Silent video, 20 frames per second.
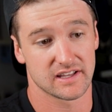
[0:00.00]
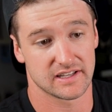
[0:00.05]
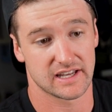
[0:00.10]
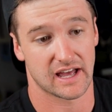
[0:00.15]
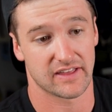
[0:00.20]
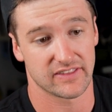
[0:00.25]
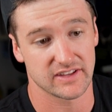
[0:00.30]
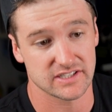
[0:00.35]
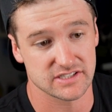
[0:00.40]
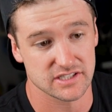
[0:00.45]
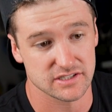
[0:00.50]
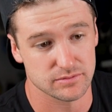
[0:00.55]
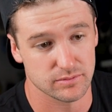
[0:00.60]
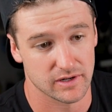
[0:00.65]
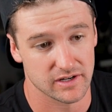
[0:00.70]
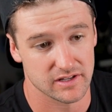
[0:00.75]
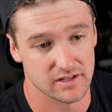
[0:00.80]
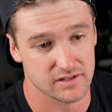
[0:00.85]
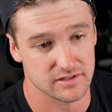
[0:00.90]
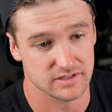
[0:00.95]
Now this is
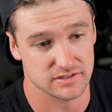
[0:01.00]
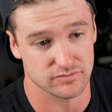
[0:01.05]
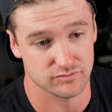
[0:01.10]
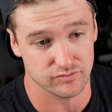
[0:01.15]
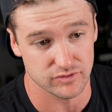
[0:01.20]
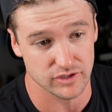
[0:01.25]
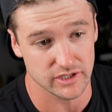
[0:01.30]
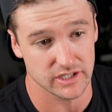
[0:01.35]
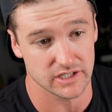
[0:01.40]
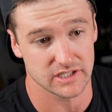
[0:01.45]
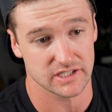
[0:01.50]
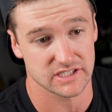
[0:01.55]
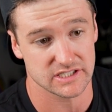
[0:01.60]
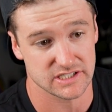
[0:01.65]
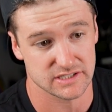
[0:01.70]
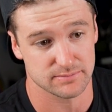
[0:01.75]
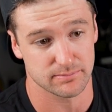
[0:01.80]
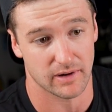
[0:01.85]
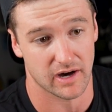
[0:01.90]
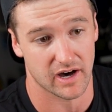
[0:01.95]
one of the really
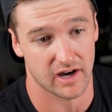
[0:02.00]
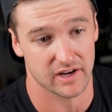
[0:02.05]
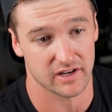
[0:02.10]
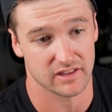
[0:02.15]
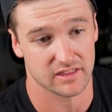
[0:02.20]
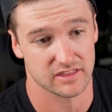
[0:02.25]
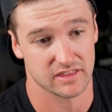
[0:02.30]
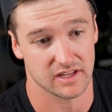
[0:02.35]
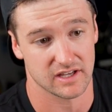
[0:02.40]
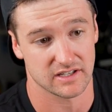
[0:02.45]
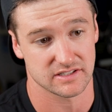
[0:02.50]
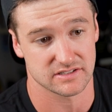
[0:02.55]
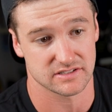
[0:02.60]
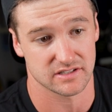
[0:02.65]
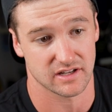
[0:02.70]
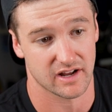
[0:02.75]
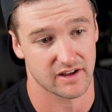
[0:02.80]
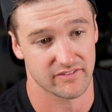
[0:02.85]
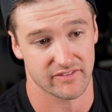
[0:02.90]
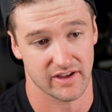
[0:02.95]
smarter things
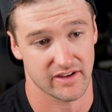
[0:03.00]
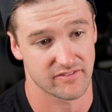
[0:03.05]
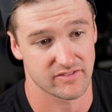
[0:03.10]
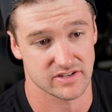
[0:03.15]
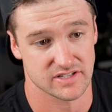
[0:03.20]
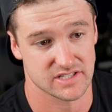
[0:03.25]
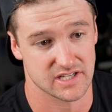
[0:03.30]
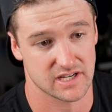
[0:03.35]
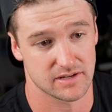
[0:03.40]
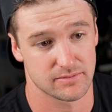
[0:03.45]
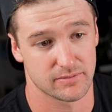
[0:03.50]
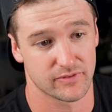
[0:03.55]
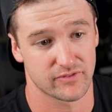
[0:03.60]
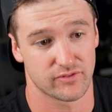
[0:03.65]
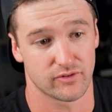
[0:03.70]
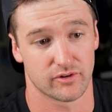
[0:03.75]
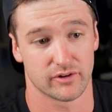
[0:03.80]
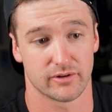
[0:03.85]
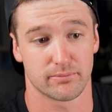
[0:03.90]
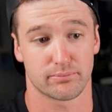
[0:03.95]
that I've ever seen
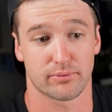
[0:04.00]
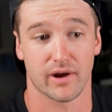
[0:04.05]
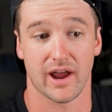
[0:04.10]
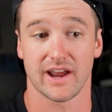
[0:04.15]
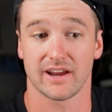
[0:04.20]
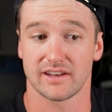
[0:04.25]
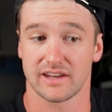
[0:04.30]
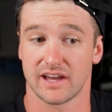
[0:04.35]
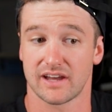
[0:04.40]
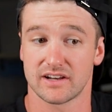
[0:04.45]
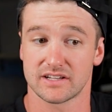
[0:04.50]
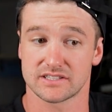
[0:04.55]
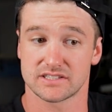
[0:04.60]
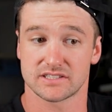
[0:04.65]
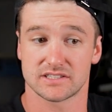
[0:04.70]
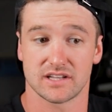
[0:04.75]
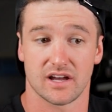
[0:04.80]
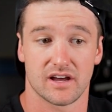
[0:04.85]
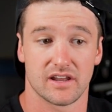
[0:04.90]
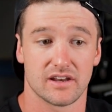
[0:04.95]
before to break down a
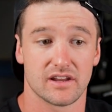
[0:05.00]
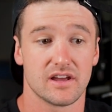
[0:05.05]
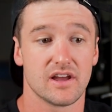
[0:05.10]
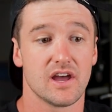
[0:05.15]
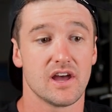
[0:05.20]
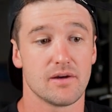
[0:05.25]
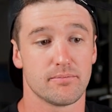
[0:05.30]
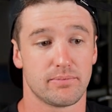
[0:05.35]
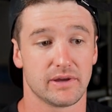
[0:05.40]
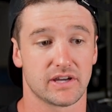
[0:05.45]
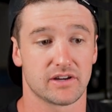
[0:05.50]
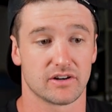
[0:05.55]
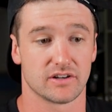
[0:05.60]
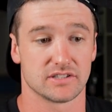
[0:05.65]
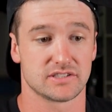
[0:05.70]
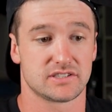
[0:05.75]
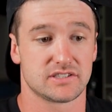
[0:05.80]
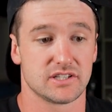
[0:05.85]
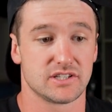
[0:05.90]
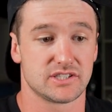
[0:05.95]
stunt,
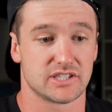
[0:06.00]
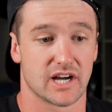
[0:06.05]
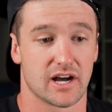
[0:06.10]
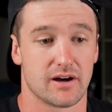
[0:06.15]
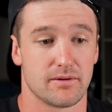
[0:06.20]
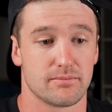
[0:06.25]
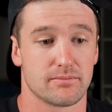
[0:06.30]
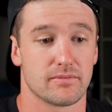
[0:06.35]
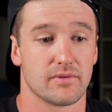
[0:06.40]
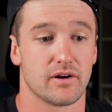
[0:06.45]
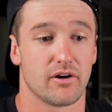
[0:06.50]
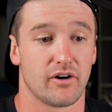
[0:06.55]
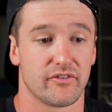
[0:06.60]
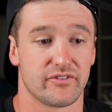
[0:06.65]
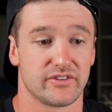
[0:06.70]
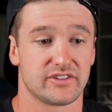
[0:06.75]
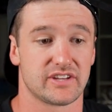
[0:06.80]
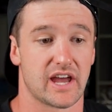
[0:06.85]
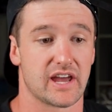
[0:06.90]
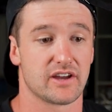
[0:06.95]
because to jump
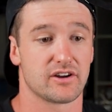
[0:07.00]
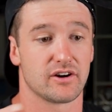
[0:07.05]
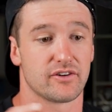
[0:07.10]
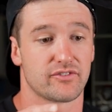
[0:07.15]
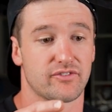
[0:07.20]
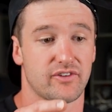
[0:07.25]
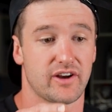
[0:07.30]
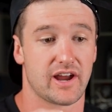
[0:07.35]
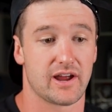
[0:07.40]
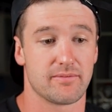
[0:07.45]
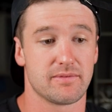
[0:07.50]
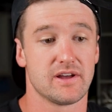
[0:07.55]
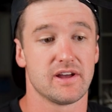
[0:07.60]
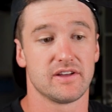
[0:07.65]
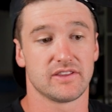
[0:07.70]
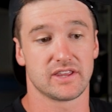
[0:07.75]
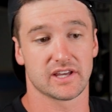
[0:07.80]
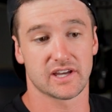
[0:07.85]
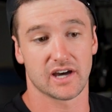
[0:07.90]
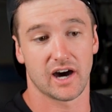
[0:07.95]
off a takeoff ramp,
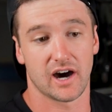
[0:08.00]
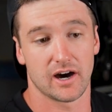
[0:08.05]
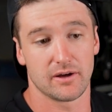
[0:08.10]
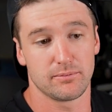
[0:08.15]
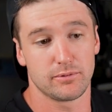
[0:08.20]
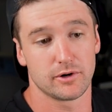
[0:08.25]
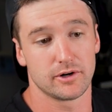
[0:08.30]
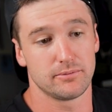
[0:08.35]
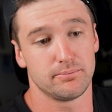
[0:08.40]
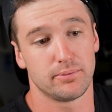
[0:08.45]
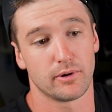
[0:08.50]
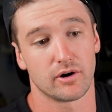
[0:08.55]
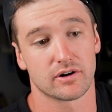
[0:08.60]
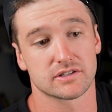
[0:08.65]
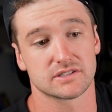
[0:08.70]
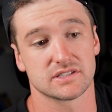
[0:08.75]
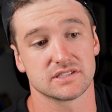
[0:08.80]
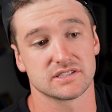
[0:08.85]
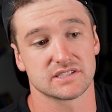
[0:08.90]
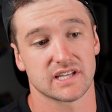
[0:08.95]
the cardboard
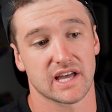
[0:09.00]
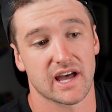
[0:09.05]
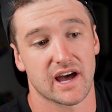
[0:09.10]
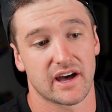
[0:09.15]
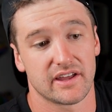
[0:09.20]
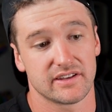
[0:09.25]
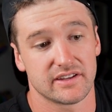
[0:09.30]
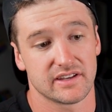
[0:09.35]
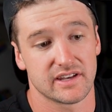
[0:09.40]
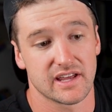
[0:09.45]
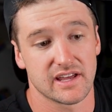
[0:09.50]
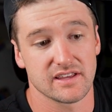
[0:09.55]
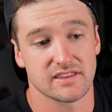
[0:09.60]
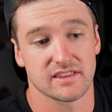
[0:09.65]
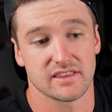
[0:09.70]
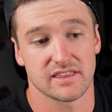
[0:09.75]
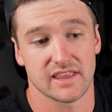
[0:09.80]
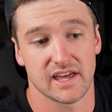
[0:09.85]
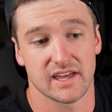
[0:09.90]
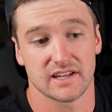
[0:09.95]
boxes there underneath
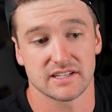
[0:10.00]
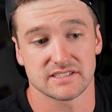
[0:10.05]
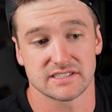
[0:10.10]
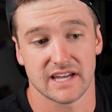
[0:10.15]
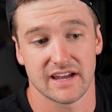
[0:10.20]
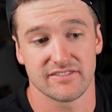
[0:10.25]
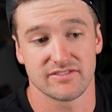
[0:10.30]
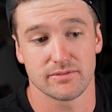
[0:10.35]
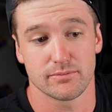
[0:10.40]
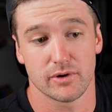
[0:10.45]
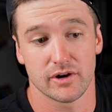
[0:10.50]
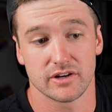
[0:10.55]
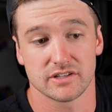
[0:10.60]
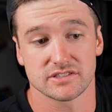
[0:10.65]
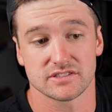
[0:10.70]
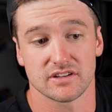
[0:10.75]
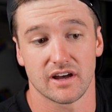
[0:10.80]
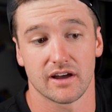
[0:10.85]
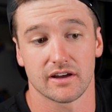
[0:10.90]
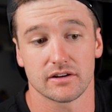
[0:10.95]
are there to save the
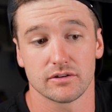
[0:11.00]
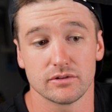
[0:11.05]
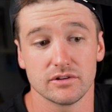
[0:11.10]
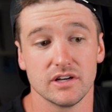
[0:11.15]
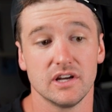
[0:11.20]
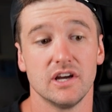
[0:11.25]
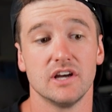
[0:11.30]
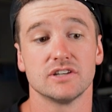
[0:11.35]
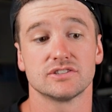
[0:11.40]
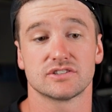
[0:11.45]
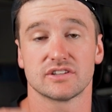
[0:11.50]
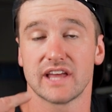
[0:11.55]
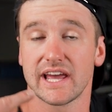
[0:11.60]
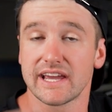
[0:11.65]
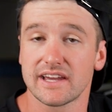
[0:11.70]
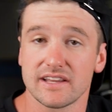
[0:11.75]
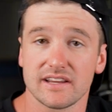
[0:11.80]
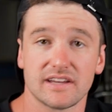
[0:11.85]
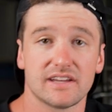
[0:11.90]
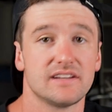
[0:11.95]
motorcycle, so they
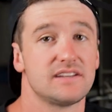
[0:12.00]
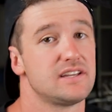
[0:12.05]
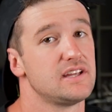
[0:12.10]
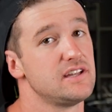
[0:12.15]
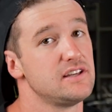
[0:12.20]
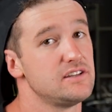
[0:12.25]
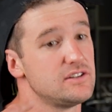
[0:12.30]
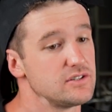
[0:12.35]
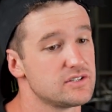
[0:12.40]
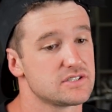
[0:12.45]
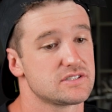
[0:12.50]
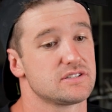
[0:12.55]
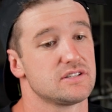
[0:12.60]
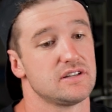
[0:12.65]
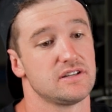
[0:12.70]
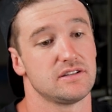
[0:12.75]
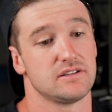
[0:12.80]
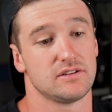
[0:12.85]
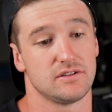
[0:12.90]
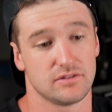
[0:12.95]
can
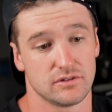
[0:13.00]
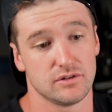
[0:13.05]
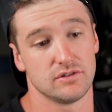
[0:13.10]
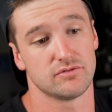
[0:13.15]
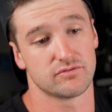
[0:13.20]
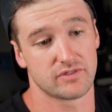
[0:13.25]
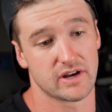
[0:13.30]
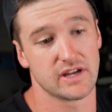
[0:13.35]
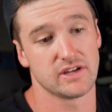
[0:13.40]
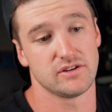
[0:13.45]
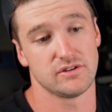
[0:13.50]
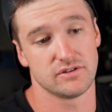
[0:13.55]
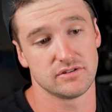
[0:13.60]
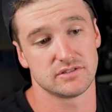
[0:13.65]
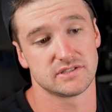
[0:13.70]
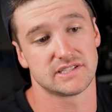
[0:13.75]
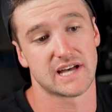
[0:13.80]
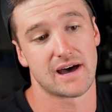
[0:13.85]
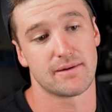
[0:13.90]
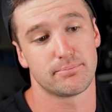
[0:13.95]
continuously
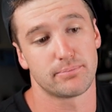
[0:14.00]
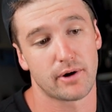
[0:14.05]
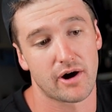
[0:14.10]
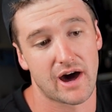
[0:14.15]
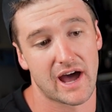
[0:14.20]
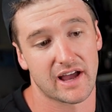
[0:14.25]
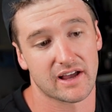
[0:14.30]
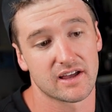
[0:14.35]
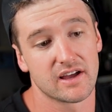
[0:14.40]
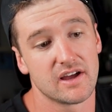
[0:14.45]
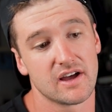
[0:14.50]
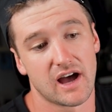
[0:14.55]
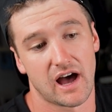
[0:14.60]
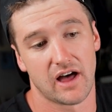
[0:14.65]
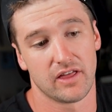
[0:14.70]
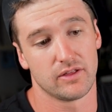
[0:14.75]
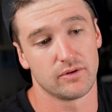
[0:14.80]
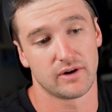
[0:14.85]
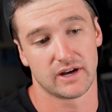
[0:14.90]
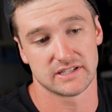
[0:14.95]
reuse that bike.
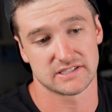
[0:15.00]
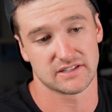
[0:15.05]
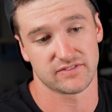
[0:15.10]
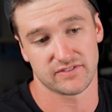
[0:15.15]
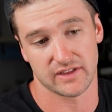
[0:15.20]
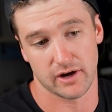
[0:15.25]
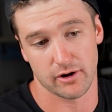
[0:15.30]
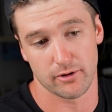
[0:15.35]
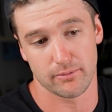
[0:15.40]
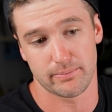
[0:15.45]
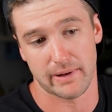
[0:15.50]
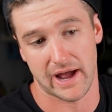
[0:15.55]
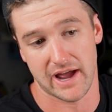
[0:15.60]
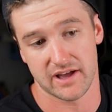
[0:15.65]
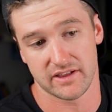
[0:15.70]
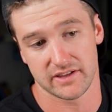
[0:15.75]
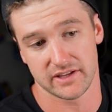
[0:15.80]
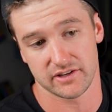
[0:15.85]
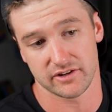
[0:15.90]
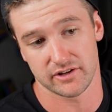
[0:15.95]
Otherwise, if they were
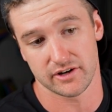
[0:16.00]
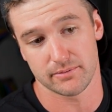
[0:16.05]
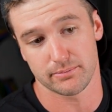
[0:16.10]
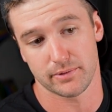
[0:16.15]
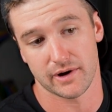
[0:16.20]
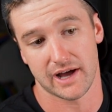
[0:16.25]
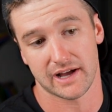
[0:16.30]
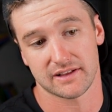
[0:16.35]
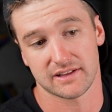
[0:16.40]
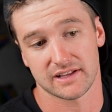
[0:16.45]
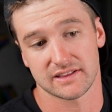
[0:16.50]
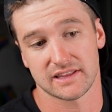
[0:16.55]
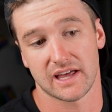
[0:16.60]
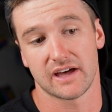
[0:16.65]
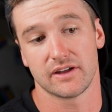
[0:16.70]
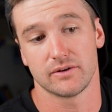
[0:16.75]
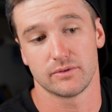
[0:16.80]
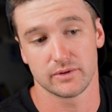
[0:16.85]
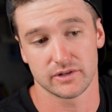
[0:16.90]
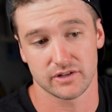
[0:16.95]
bailing on a bike like
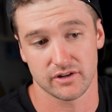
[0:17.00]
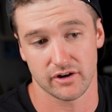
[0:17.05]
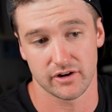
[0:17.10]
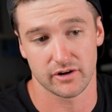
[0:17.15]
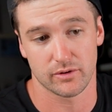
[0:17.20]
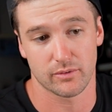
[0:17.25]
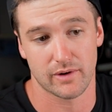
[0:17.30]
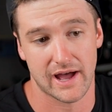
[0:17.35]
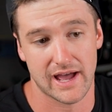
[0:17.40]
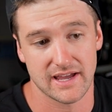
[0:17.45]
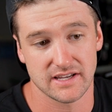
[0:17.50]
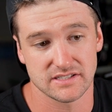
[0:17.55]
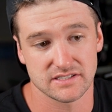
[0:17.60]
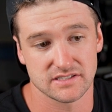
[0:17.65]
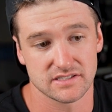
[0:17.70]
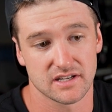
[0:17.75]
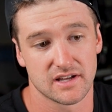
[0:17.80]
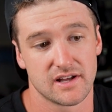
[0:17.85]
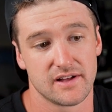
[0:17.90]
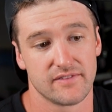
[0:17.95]
that, it would go to
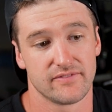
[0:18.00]
waste.